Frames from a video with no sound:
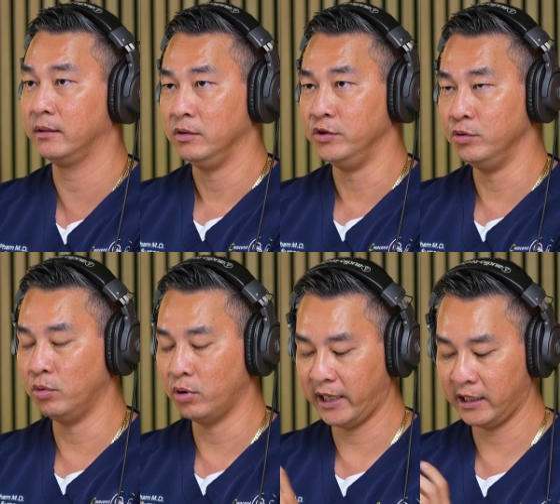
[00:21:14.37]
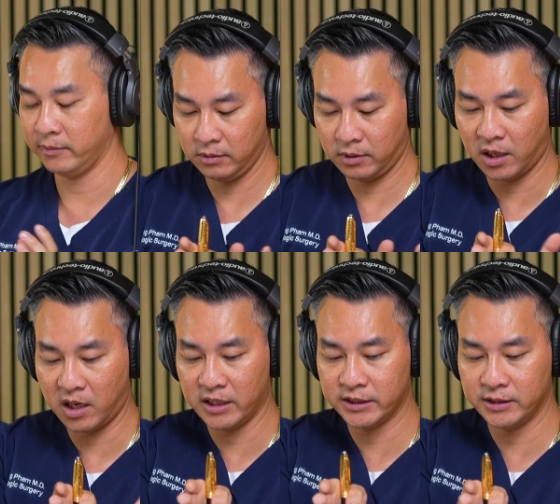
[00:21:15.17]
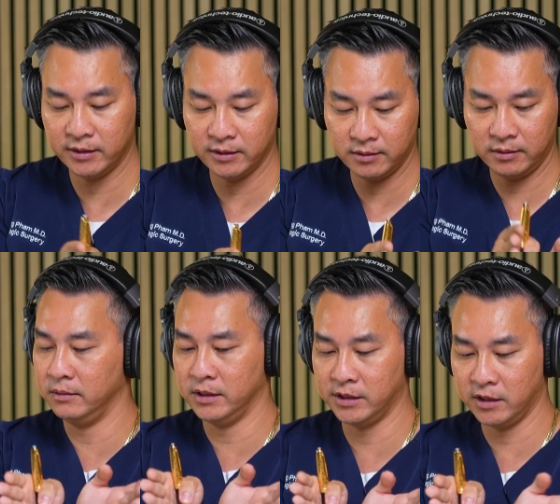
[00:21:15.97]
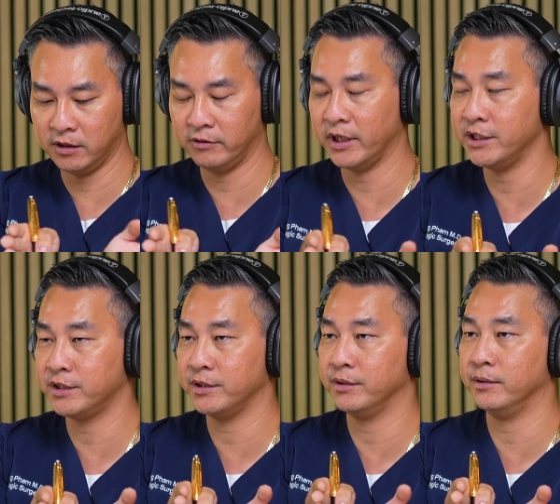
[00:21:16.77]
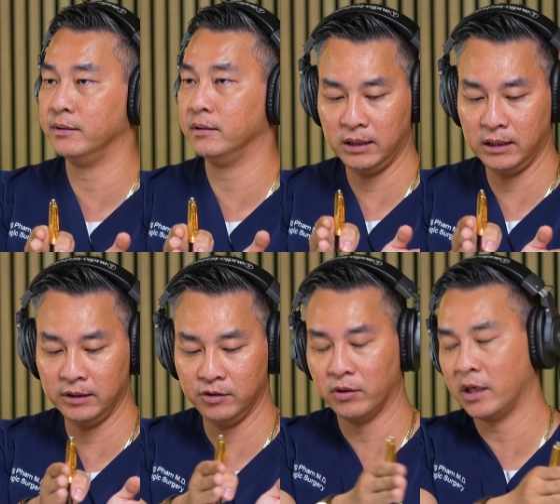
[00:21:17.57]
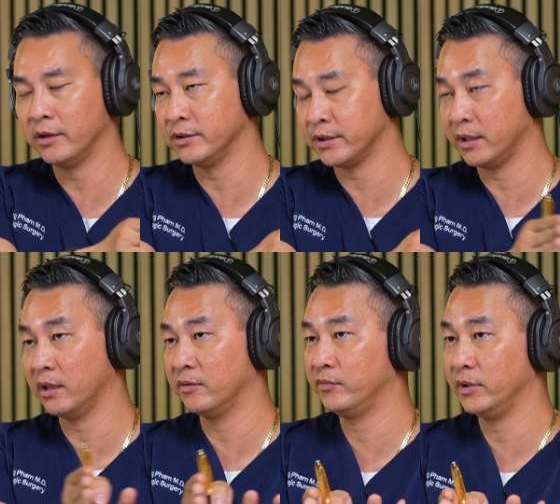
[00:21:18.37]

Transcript: you will end up causing deterioration in your other stuff,